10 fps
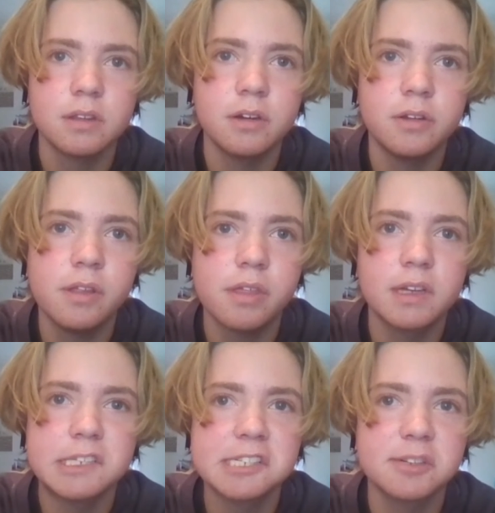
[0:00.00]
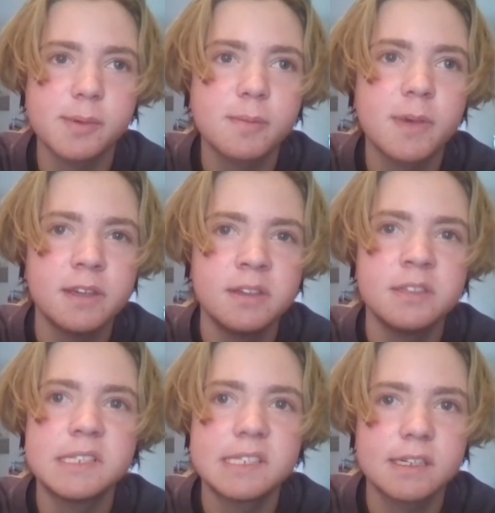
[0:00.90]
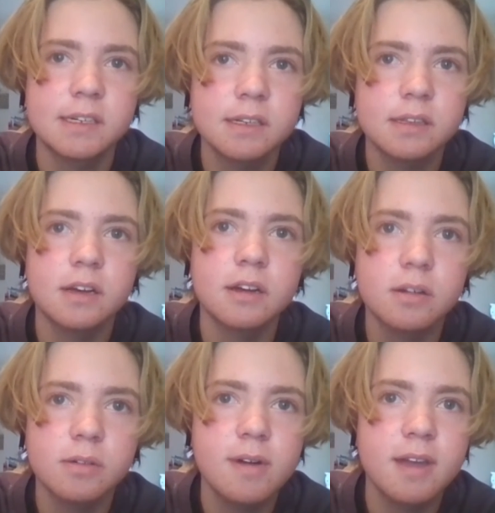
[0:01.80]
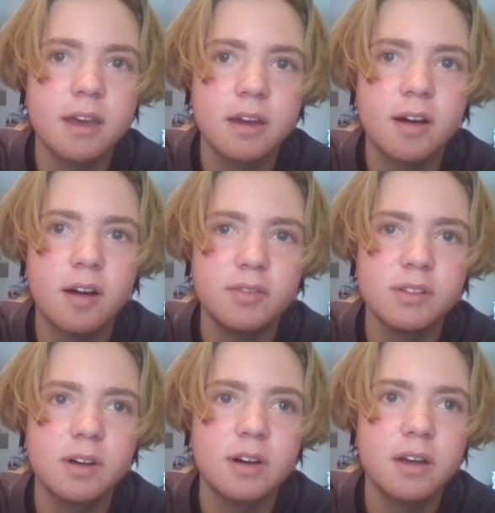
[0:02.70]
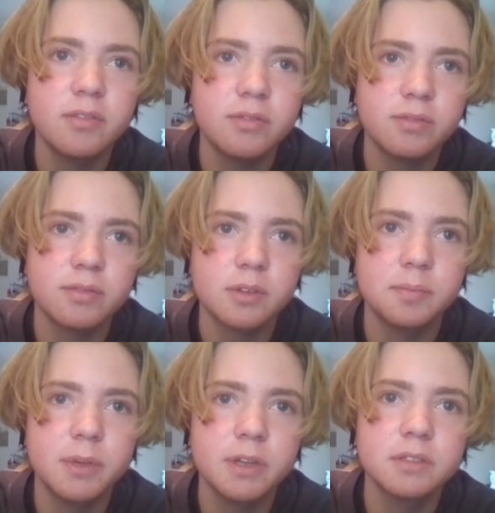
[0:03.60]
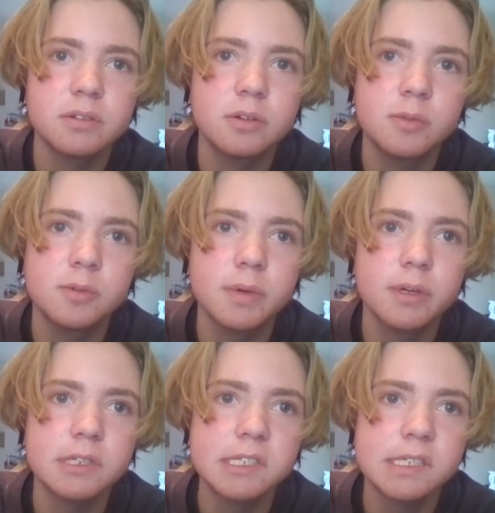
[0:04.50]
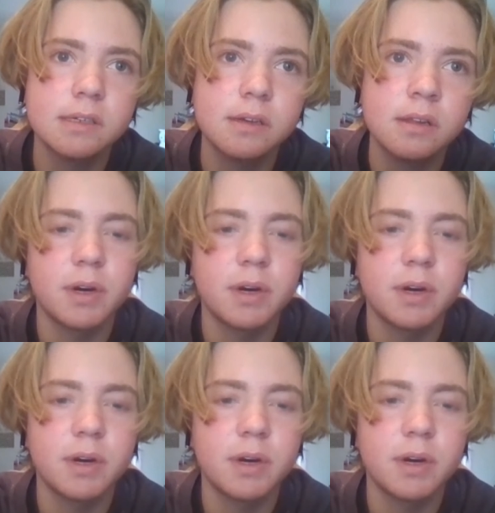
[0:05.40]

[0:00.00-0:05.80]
The only thing stopping me is that like we get half a life compared to a normal person,